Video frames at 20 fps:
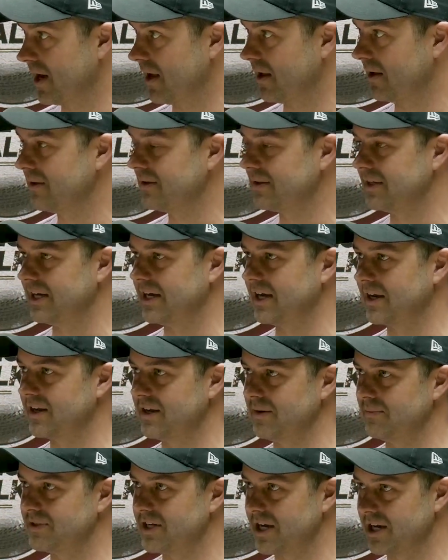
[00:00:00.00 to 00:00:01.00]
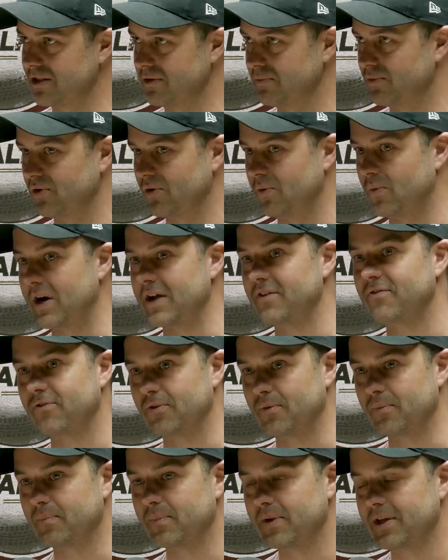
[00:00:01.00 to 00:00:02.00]
well. Kim taking the ball away
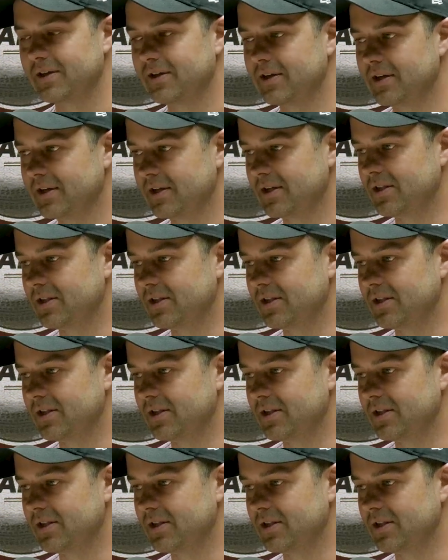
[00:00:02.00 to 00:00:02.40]
from